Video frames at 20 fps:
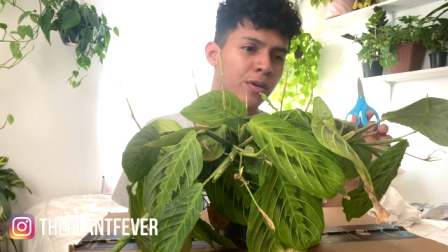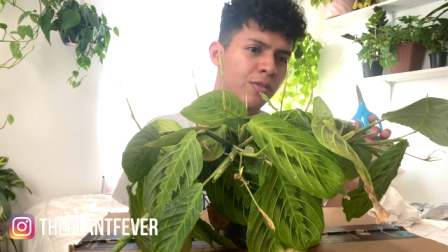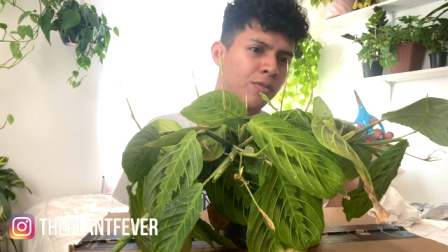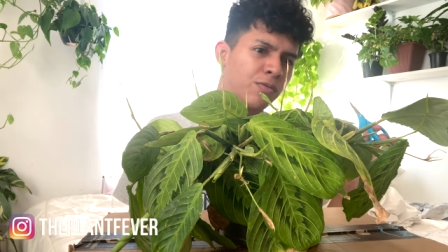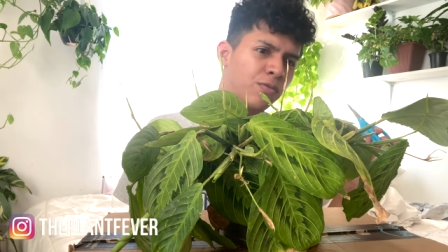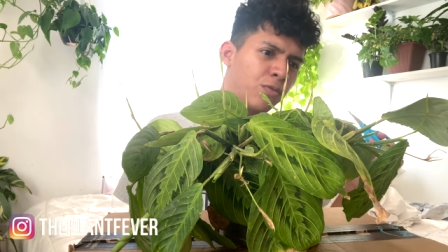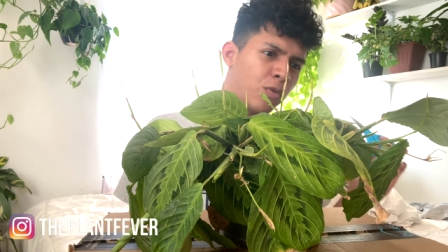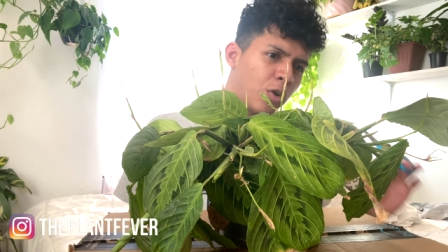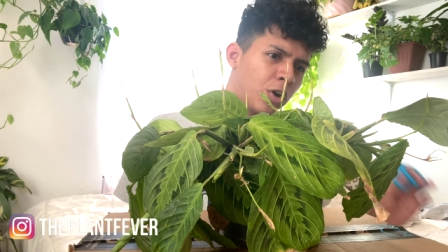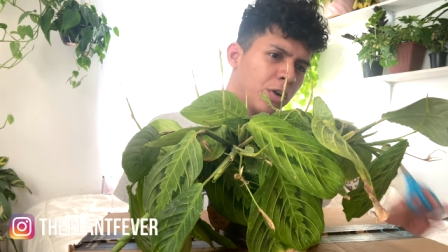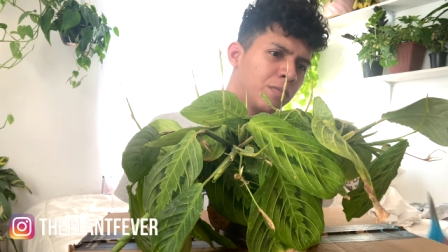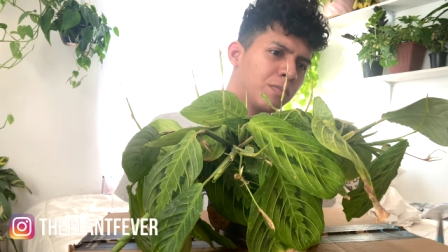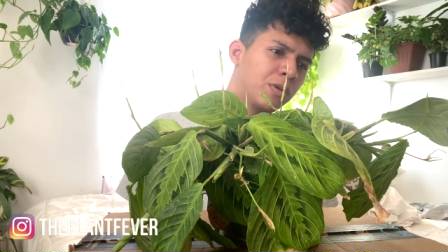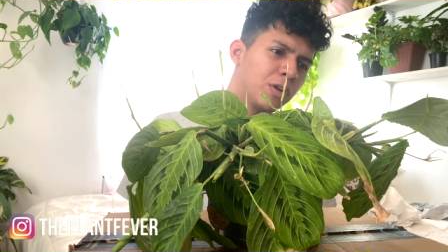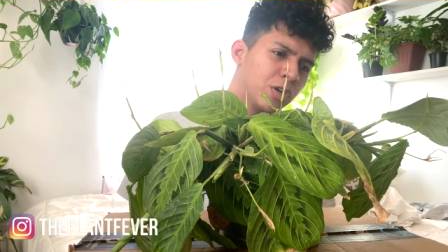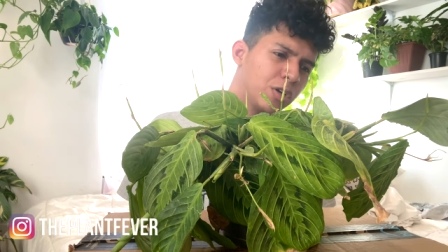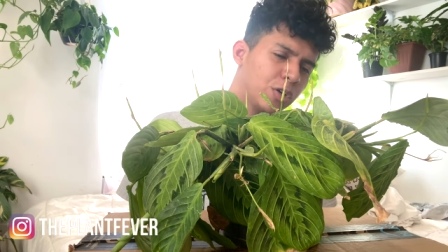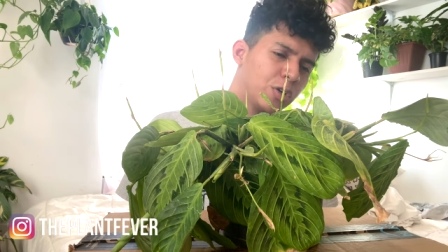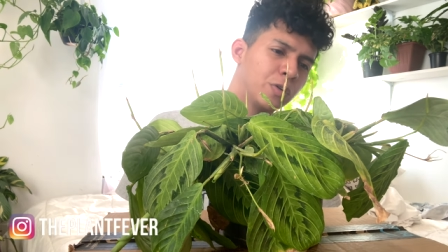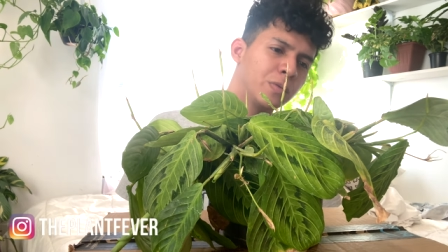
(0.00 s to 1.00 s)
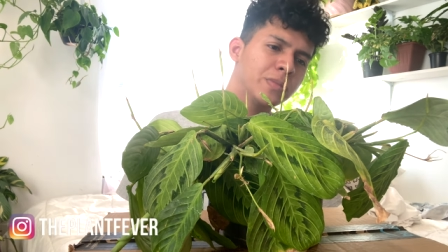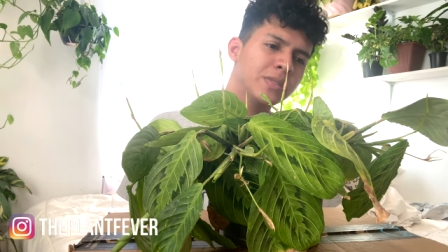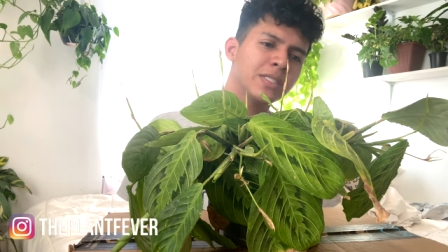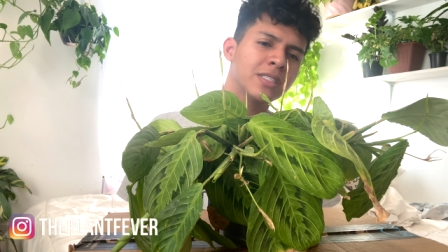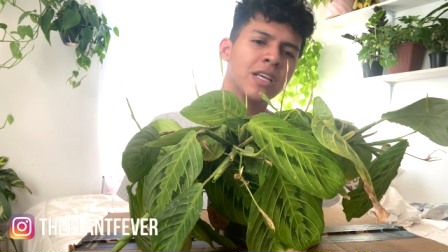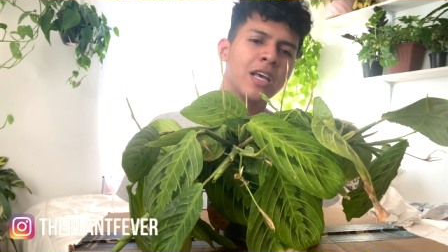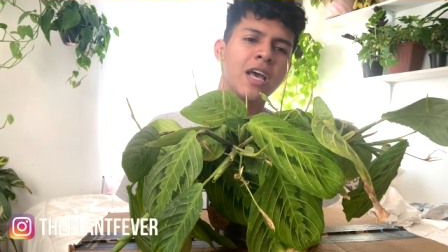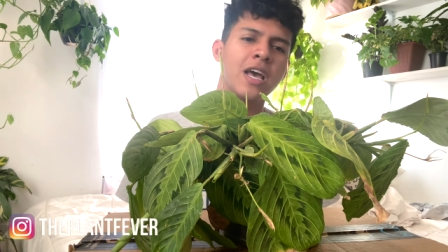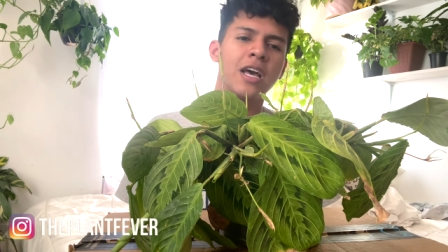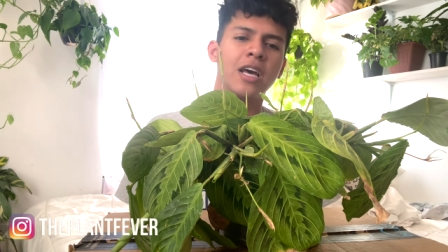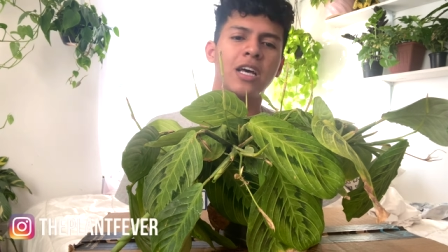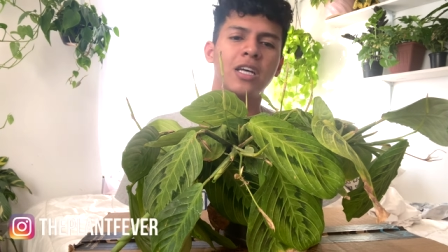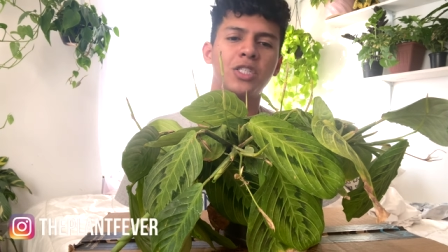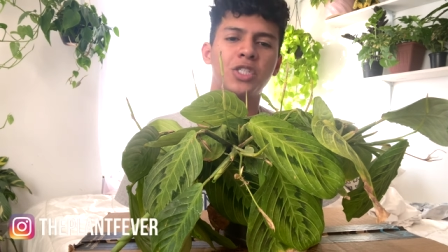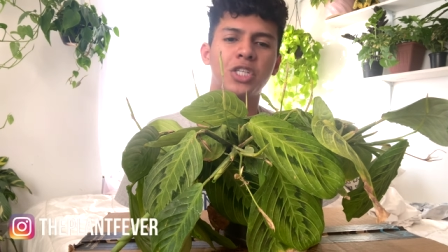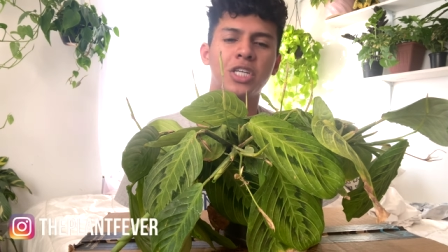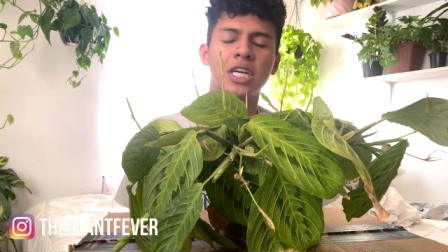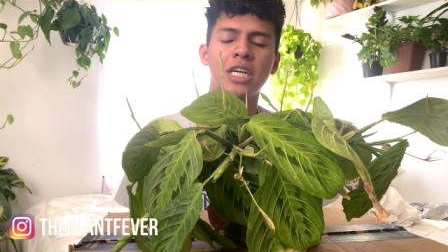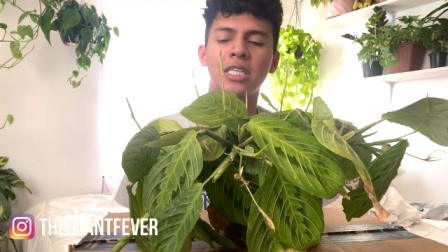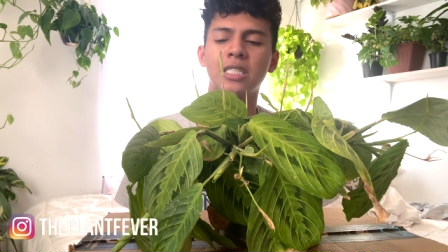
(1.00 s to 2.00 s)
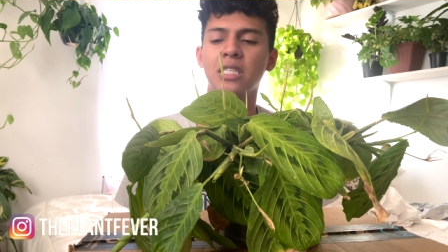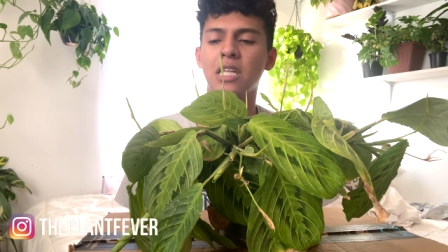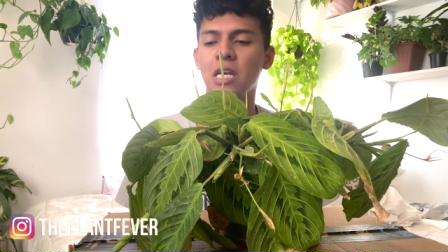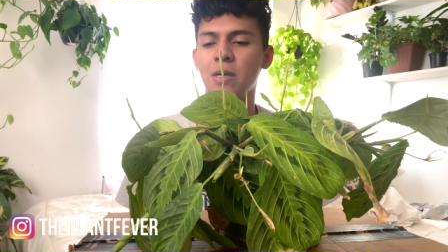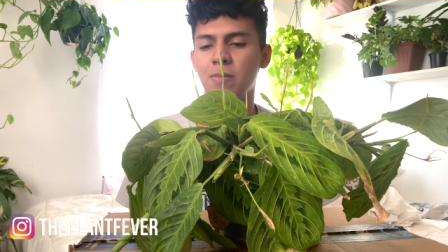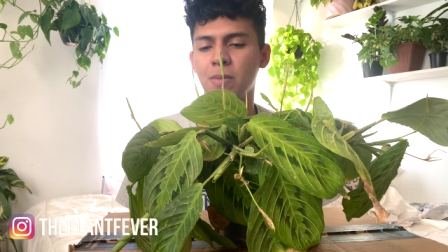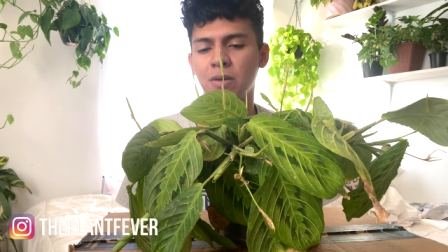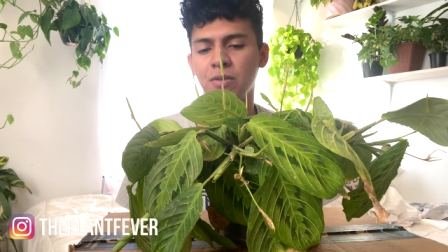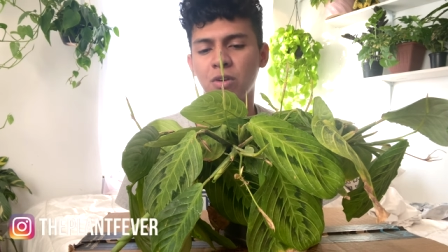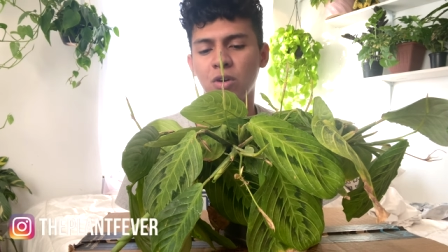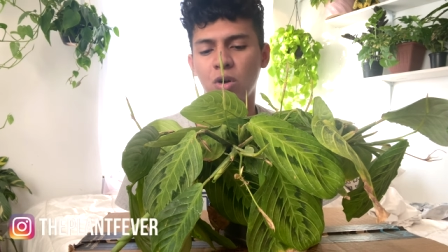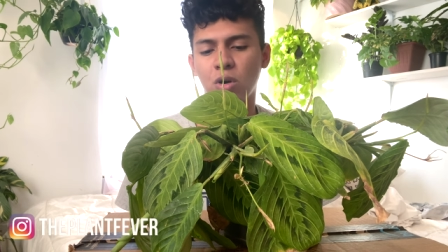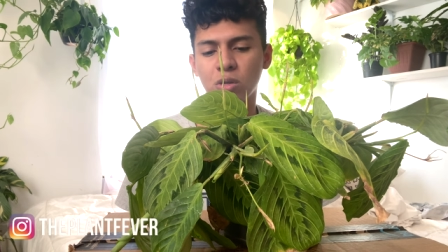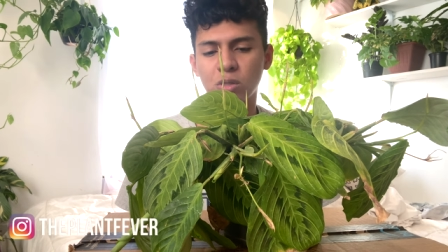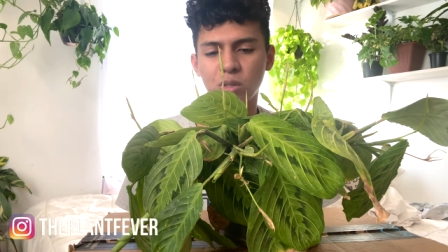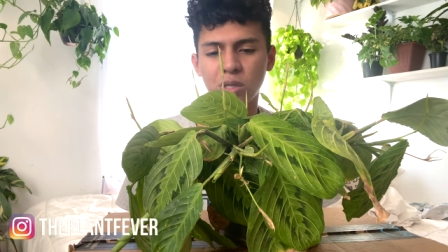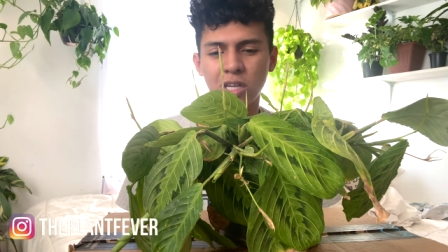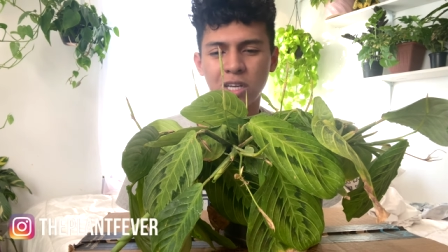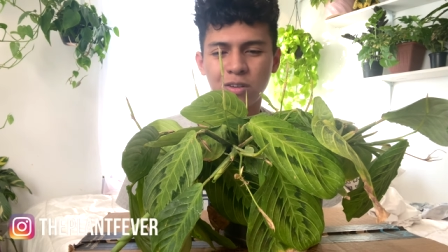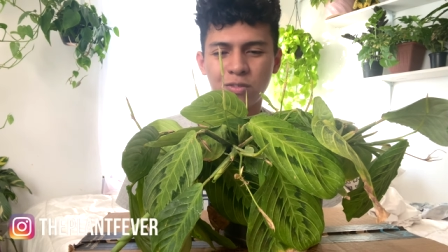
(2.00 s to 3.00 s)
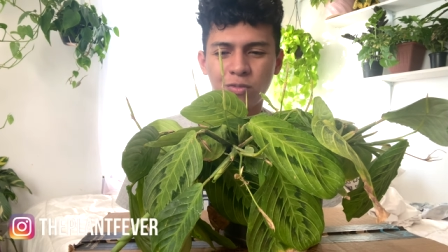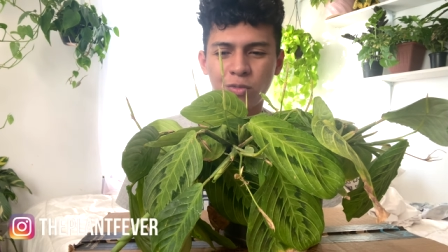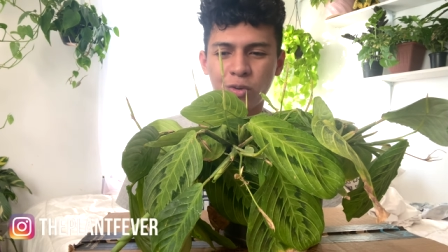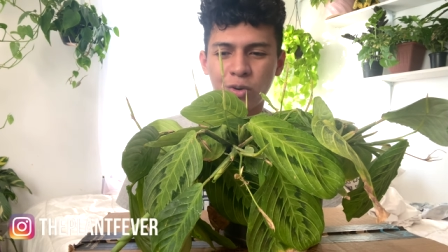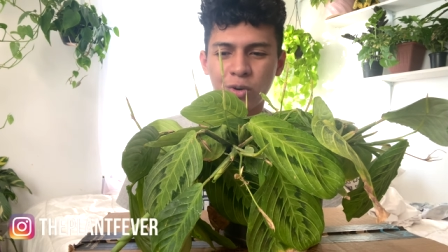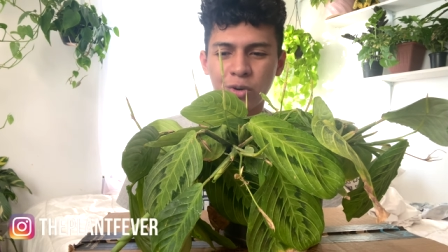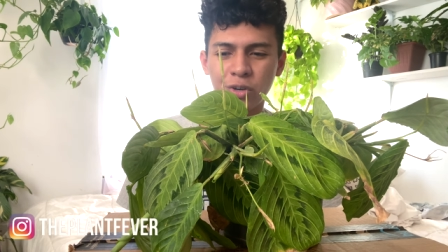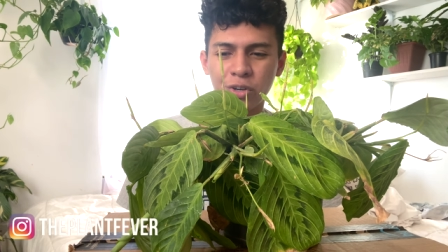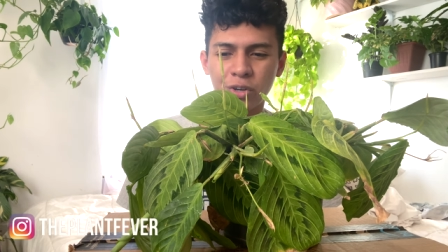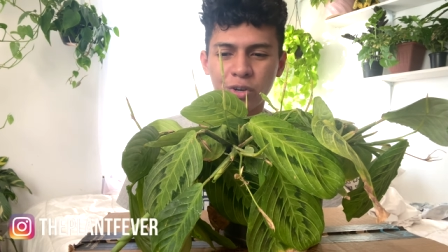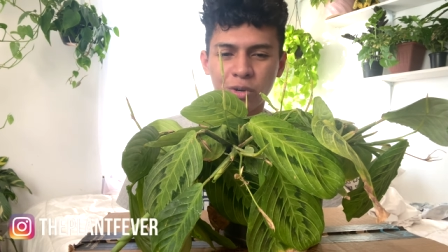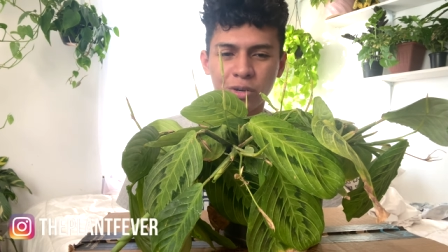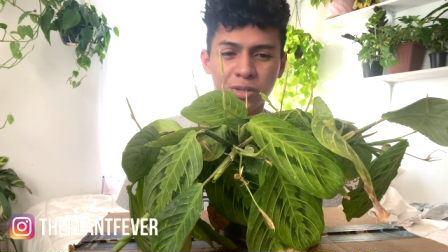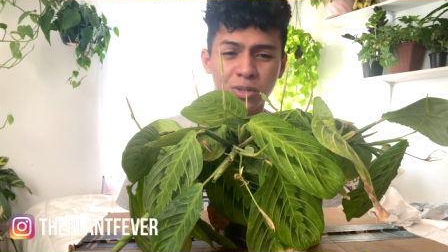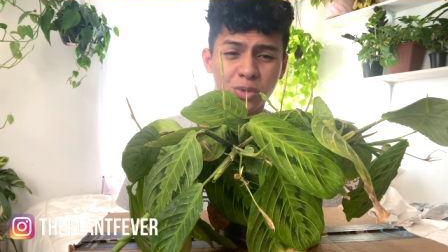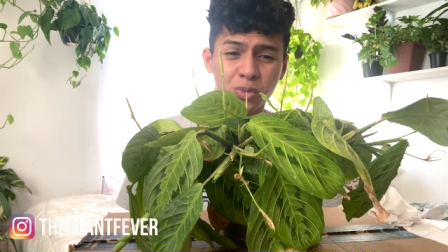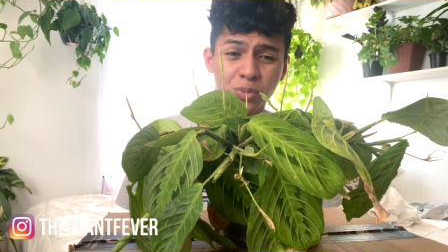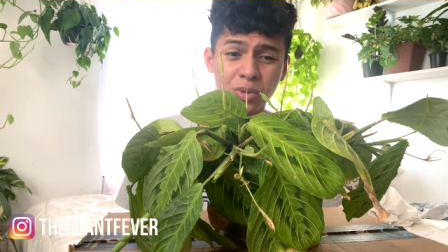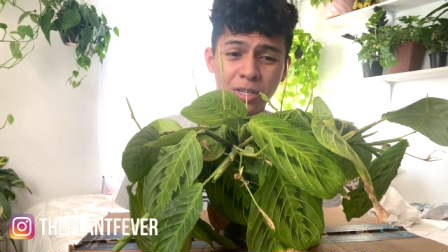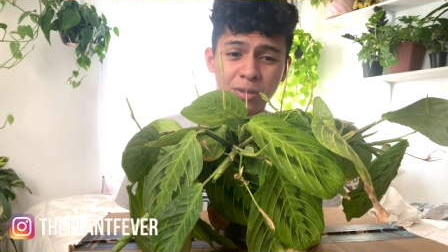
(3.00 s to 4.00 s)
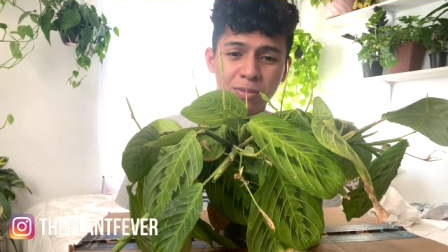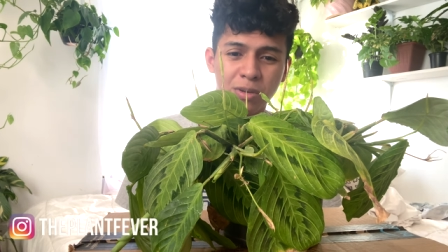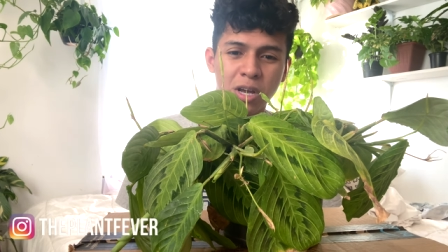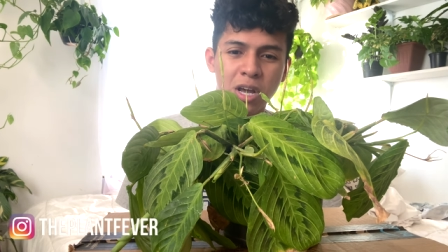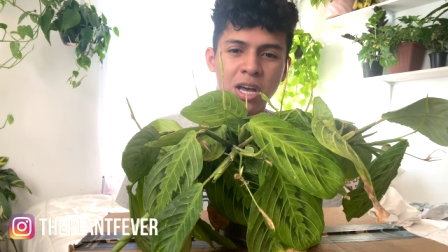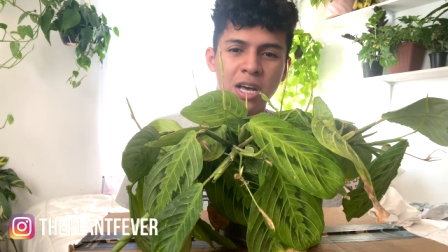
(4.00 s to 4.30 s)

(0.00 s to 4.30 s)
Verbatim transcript: four blooms and she has like maybe also like four or three